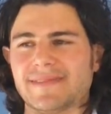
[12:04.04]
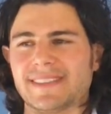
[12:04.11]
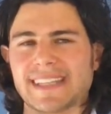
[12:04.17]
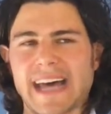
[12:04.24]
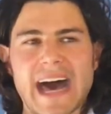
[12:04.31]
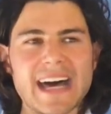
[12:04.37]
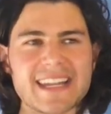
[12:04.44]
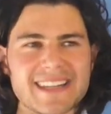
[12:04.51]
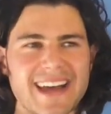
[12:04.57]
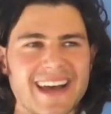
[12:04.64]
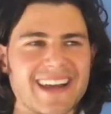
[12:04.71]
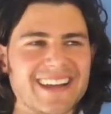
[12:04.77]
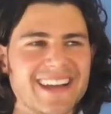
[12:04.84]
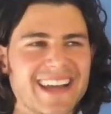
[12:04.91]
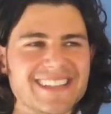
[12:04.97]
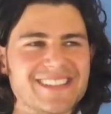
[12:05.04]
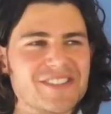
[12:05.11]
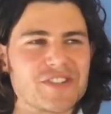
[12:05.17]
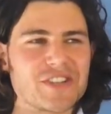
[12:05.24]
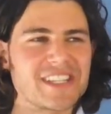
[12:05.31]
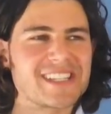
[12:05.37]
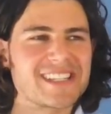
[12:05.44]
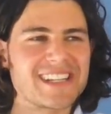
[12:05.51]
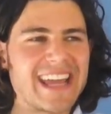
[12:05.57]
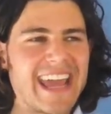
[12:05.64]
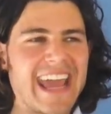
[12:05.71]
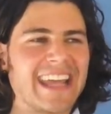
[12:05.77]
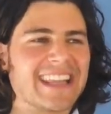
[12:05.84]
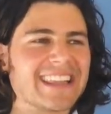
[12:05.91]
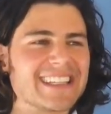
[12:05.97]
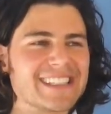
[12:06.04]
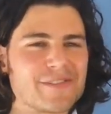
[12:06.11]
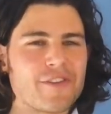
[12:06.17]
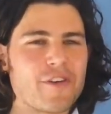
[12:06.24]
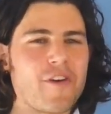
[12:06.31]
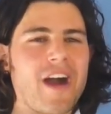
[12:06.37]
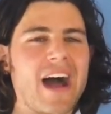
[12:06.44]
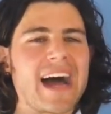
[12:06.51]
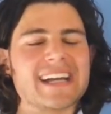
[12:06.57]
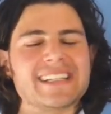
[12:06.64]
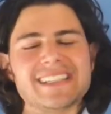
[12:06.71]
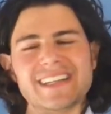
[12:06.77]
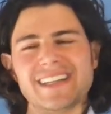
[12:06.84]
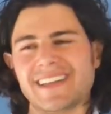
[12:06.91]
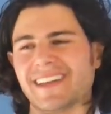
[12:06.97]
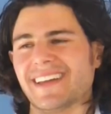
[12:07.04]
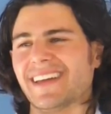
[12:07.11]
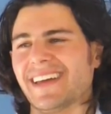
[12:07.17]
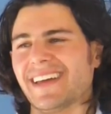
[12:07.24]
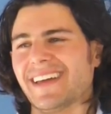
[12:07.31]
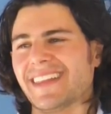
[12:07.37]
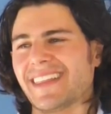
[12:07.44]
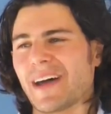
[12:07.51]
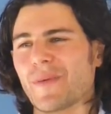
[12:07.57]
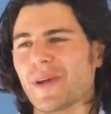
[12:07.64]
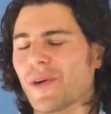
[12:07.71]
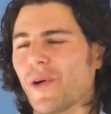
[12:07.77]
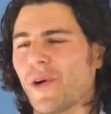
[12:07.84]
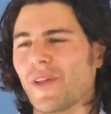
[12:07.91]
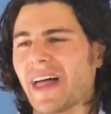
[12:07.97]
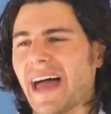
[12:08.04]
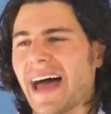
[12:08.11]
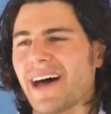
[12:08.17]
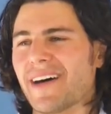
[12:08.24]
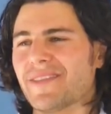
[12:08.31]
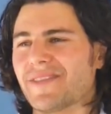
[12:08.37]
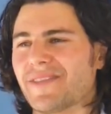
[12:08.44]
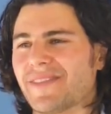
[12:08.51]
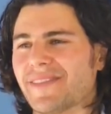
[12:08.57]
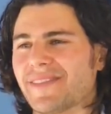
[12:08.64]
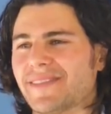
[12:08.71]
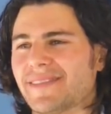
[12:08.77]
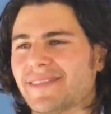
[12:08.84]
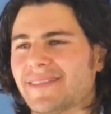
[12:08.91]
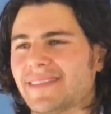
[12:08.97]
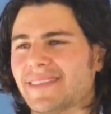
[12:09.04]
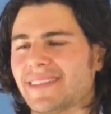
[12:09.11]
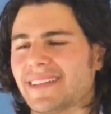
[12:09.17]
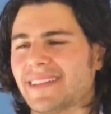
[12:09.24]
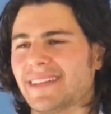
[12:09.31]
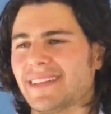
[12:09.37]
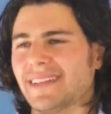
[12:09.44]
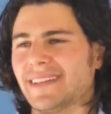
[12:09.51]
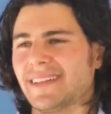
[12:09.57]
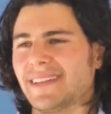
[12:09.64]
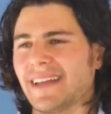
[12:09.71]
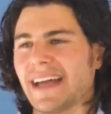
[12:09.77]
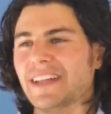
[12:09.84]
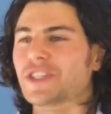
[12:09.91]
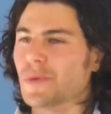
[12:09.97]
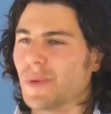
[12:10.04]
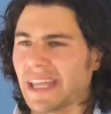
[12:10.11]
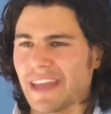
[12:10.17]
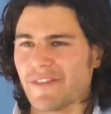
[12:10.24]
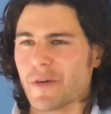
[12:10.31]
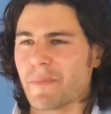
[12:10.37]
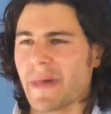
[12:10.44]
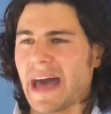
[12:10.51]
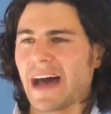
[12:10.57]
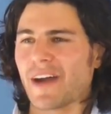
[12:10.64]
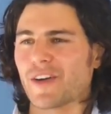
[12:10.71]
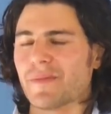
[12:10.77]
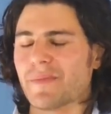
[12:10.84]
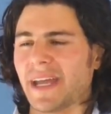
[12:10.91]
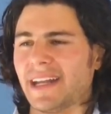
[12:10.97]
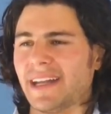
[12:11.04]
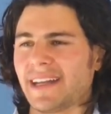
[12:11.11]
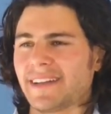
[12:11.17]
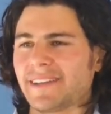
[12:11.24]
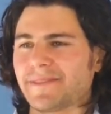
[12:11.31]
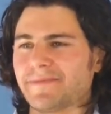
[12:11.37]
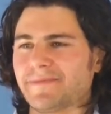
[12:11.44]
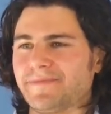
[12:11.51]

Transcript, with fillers: Data, it's just an endless variety that we all have. And do we give it power and meaning?